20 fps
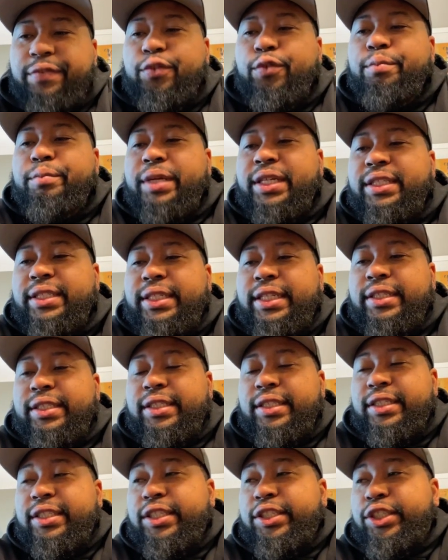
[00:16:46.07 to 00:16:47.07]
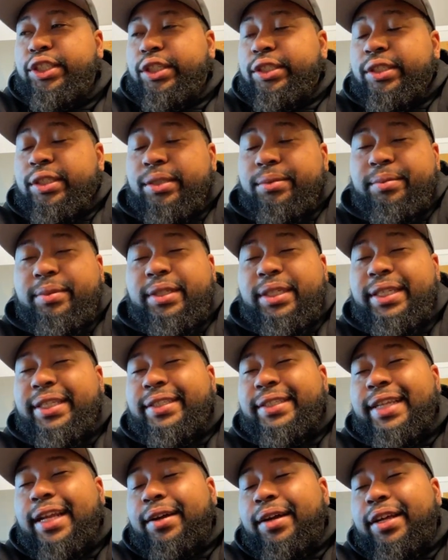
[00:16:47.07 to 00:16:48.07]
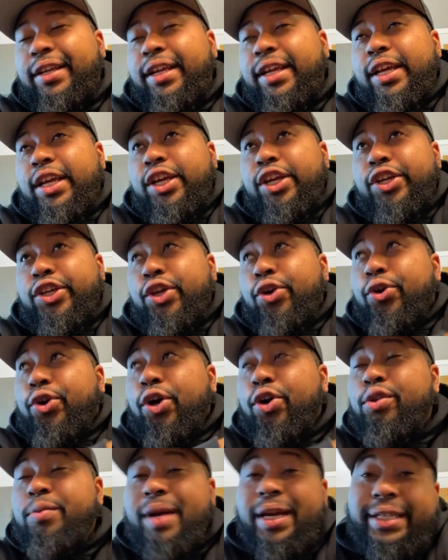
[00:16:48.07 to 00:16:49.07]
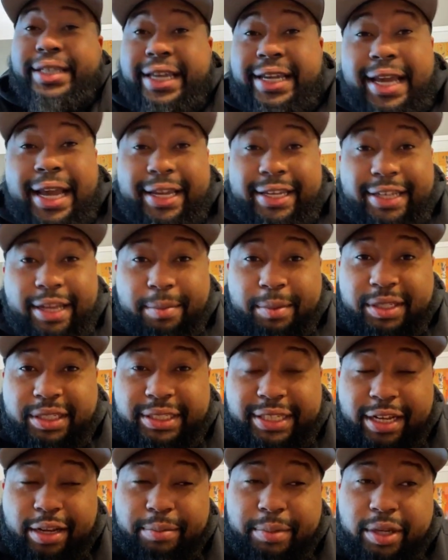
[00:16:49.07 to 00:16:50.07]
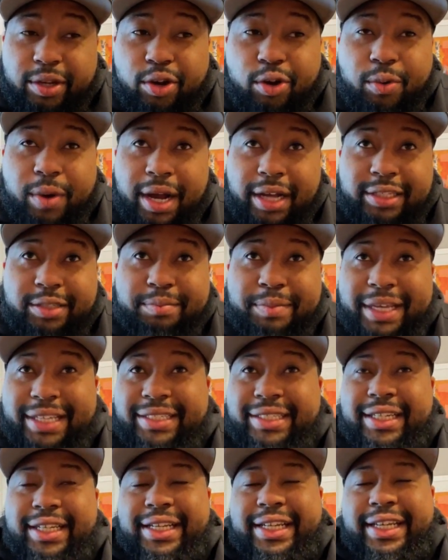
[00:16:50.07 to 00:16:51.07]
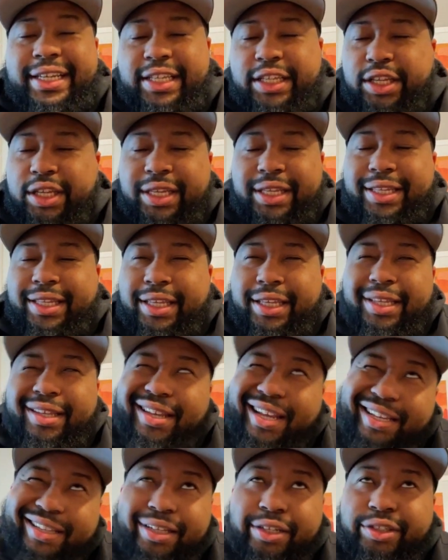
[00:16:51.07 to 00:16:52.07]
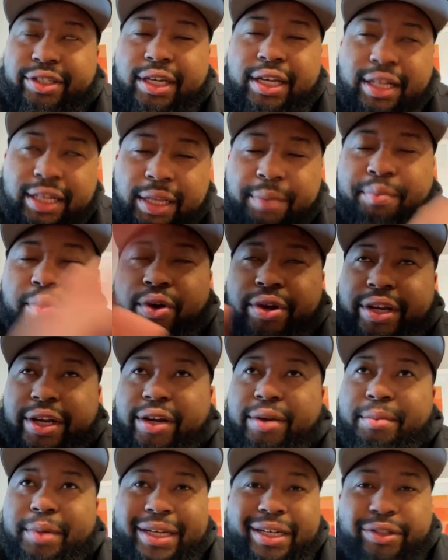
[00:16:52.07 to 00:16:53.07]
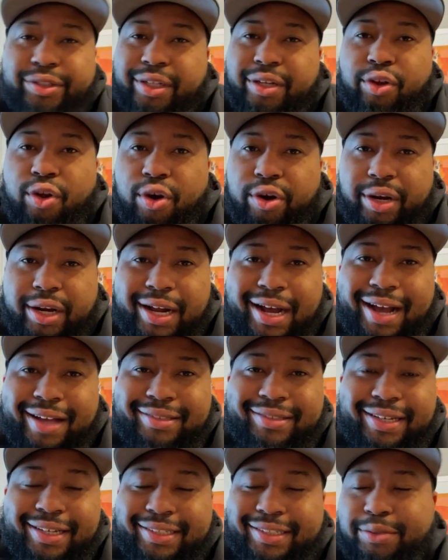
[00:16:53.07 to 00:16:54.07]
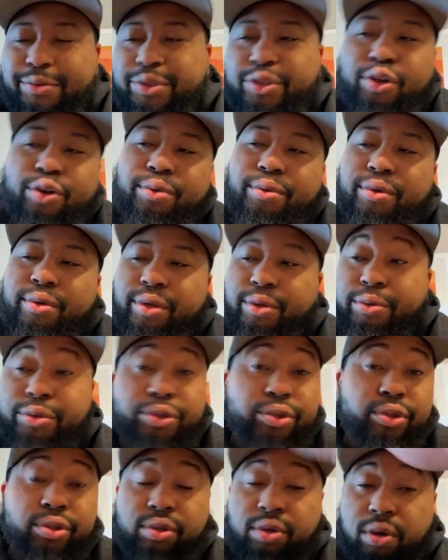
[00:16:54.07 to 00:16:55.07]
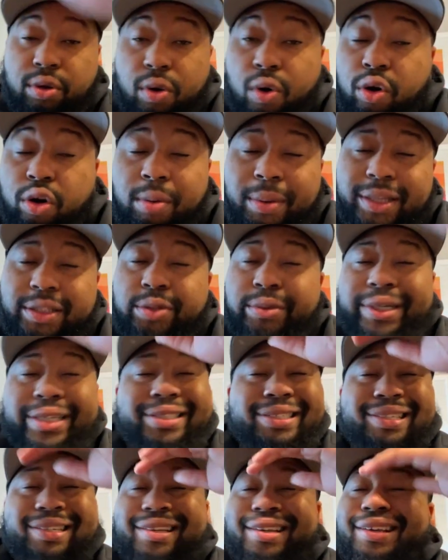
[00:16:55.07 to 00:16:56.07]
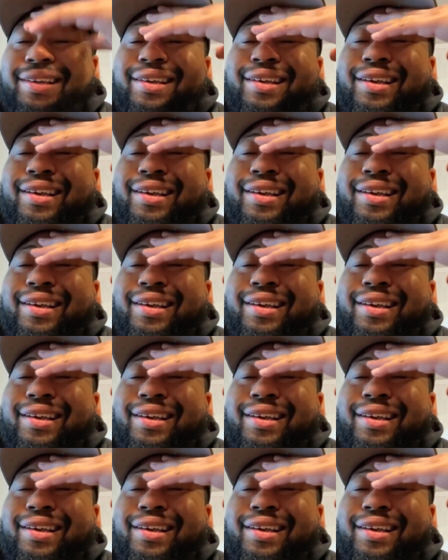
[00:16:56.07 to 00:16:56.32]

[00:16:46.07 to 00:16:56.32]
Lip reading: If you missed it, listen. Yo, go to my King Akademiks channel, man. Go watch. Basically, like, there's a clip on there, but there's a longer context. It was all on my Twitch.